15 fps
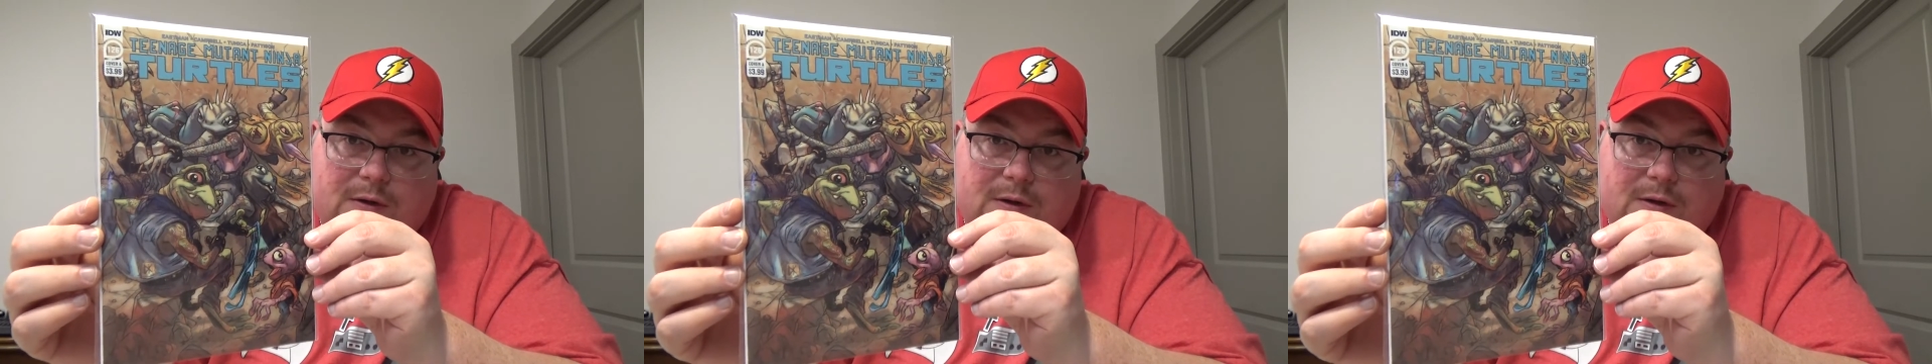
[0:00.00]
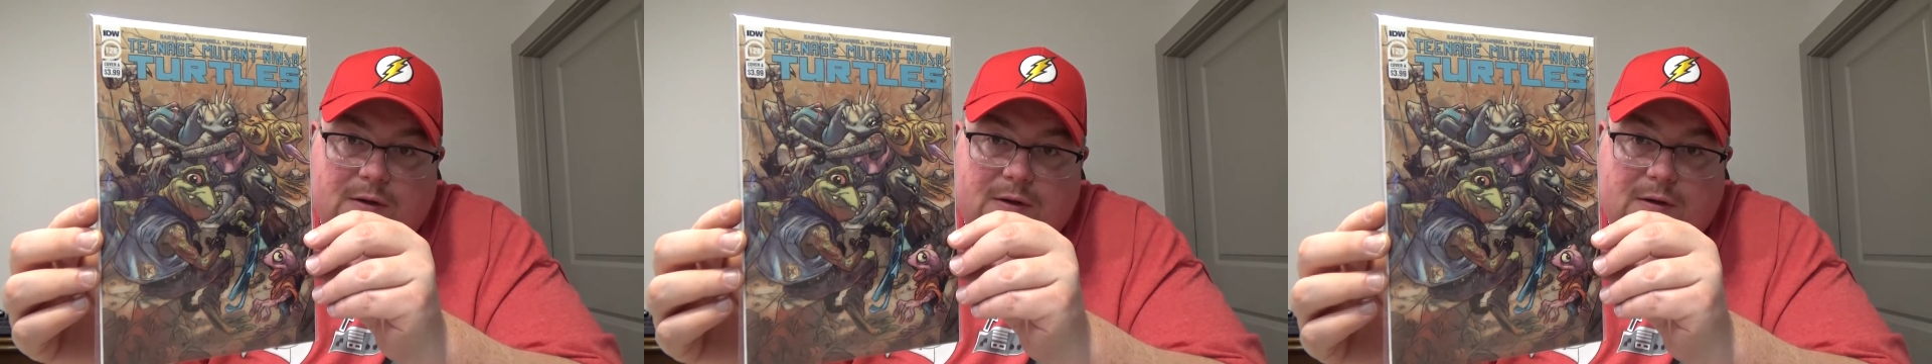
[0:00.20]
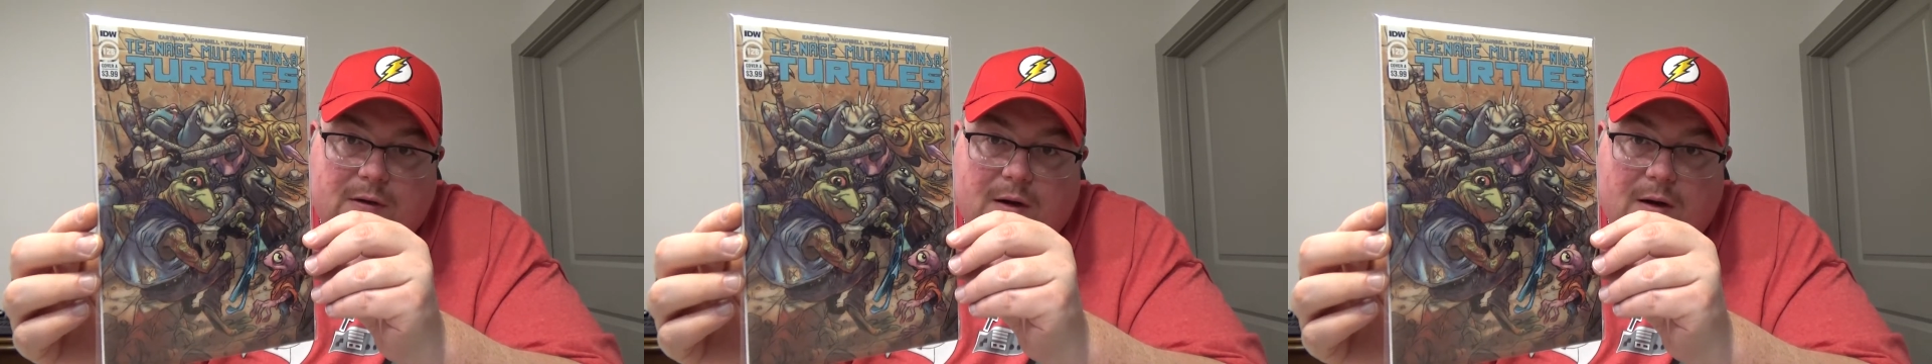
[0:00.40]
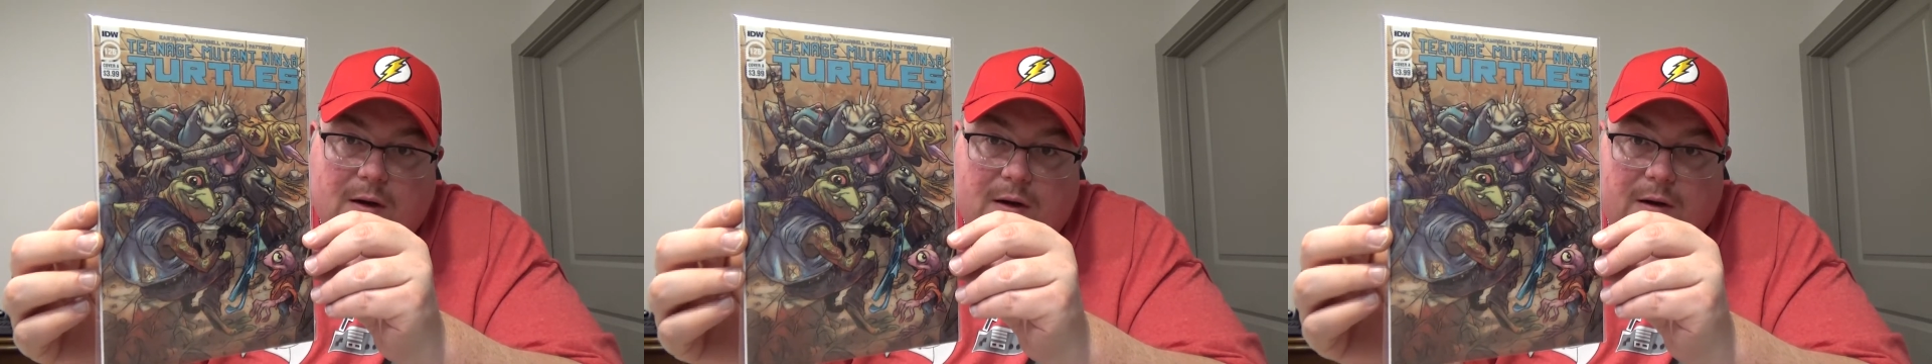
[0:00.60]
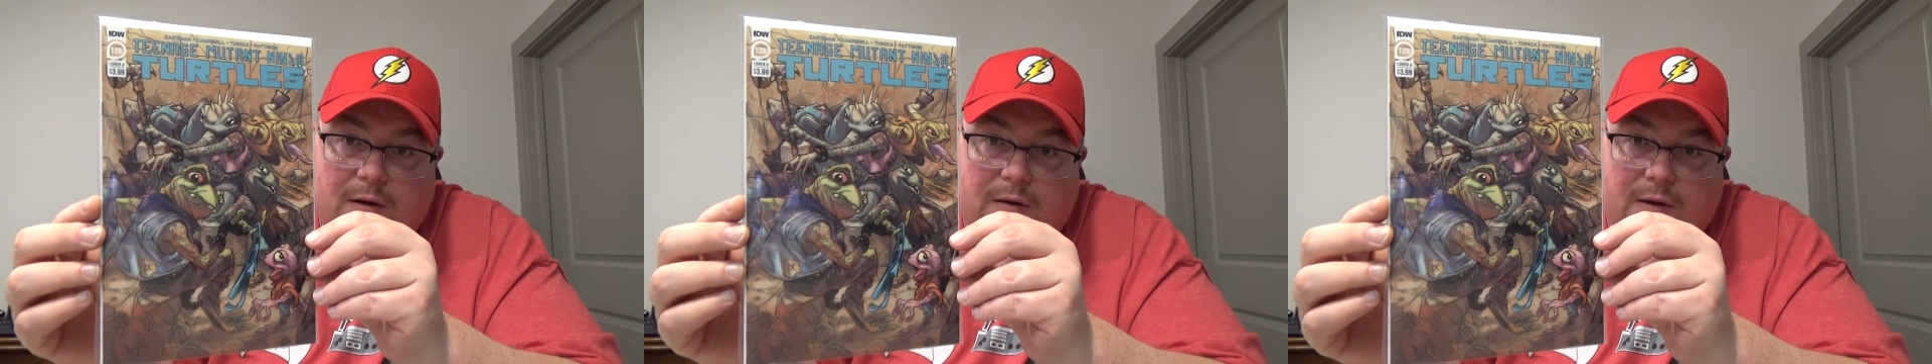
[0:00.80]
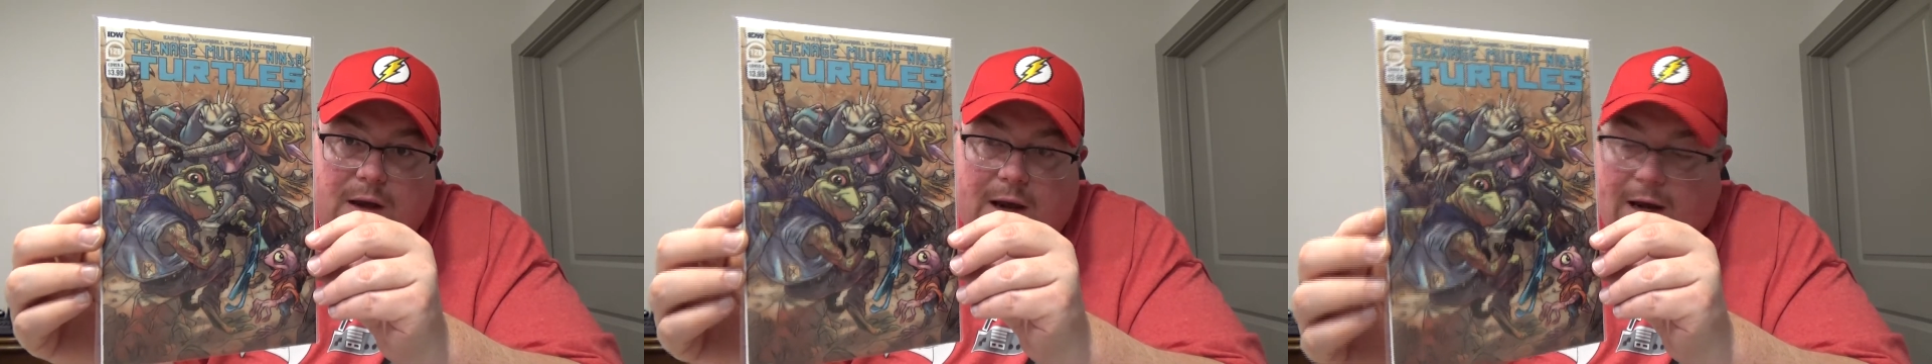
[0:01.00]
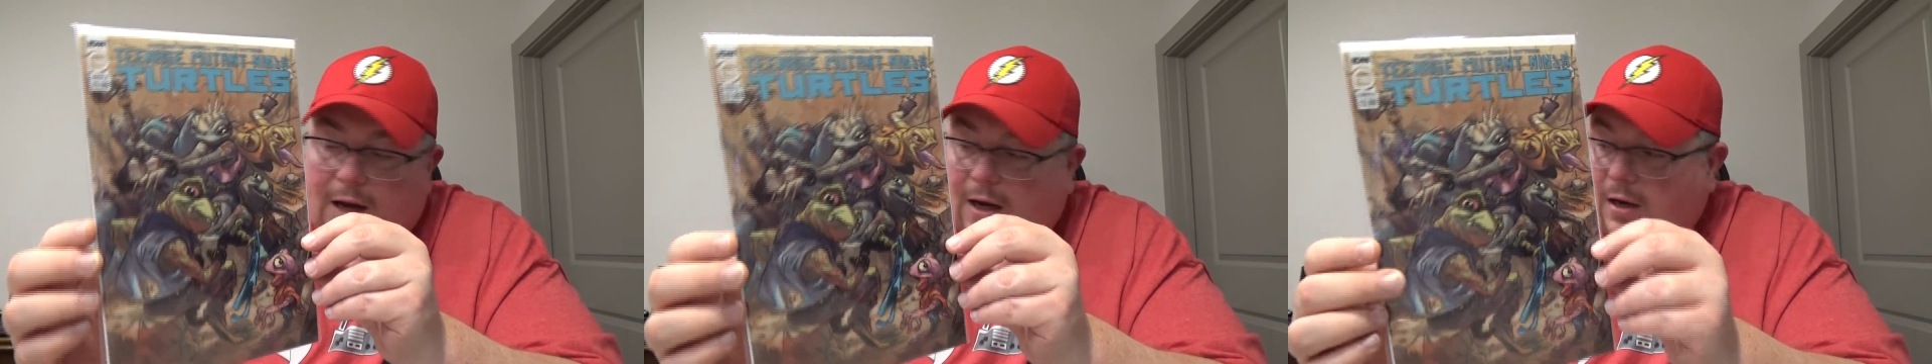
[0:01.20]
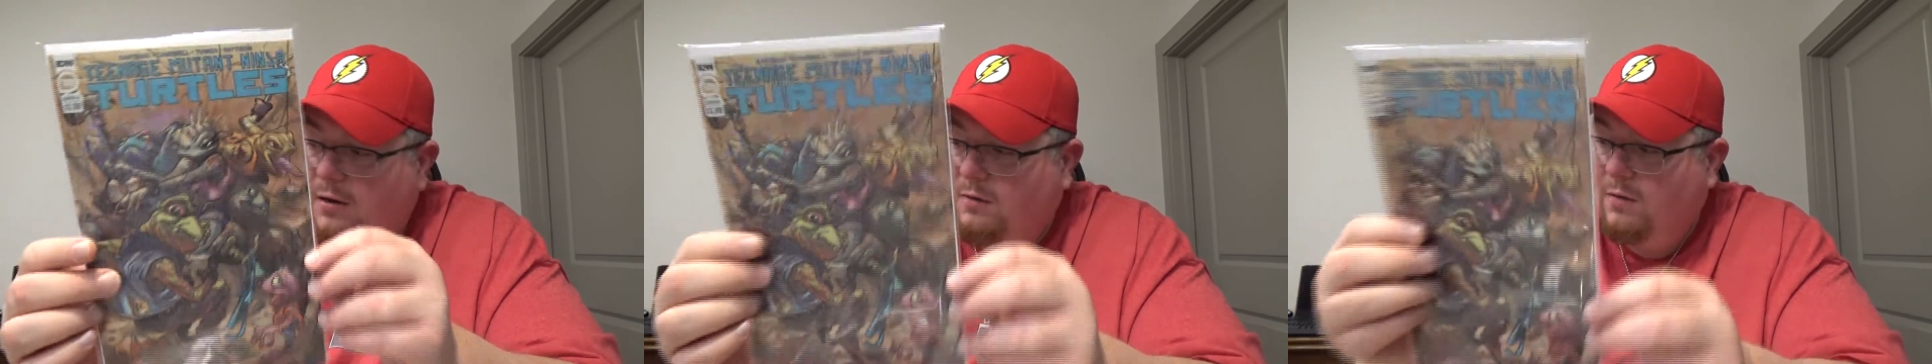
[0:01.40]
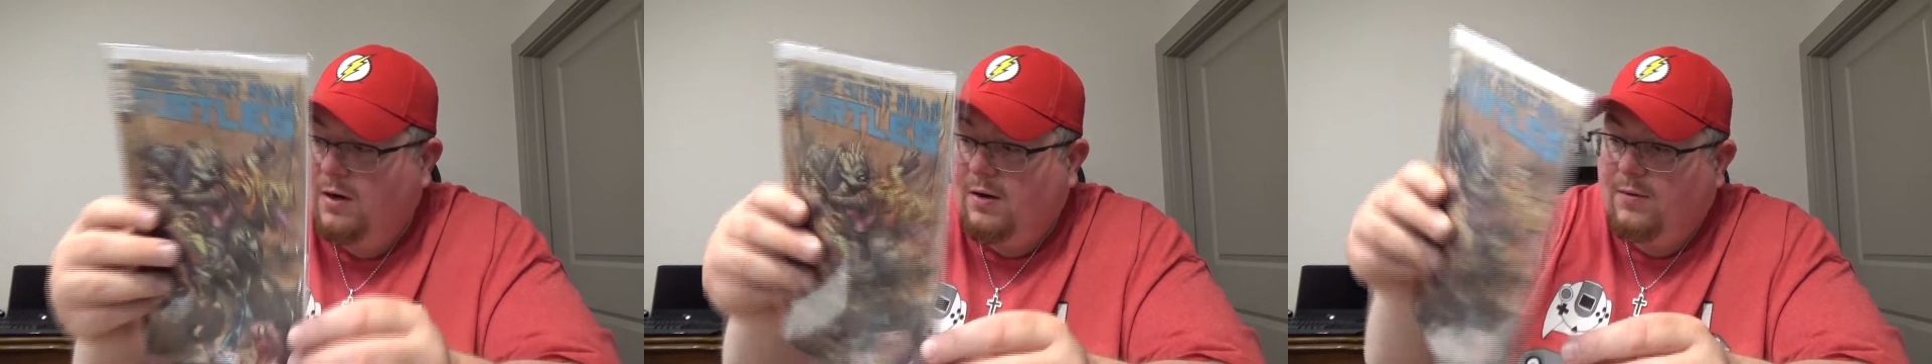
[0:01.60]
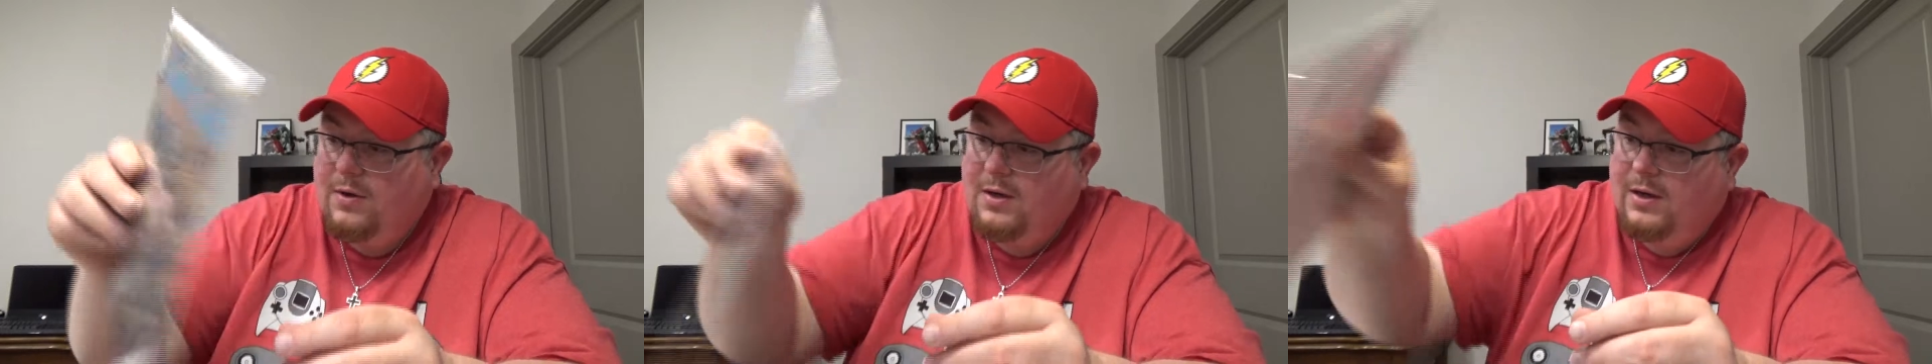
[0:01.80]
since the 80s when
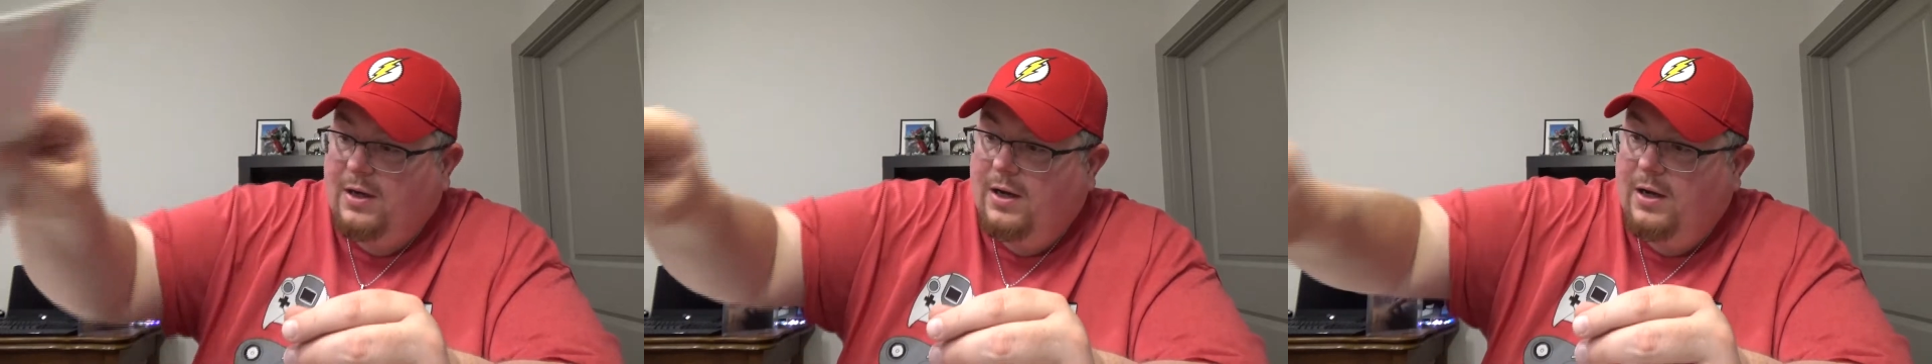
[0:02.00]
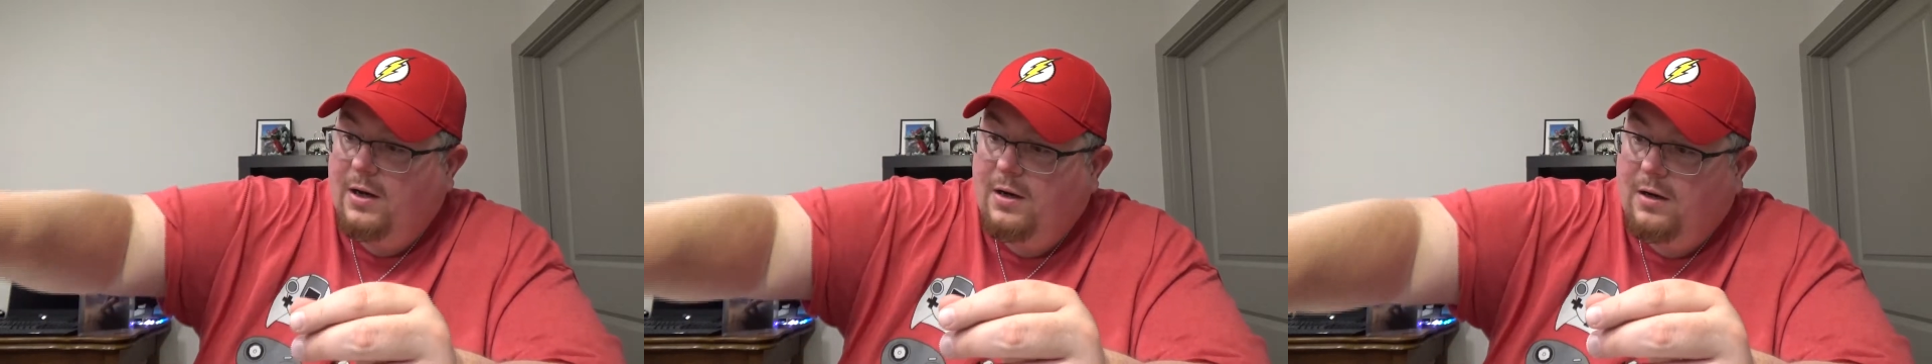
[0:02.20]
I was a kid,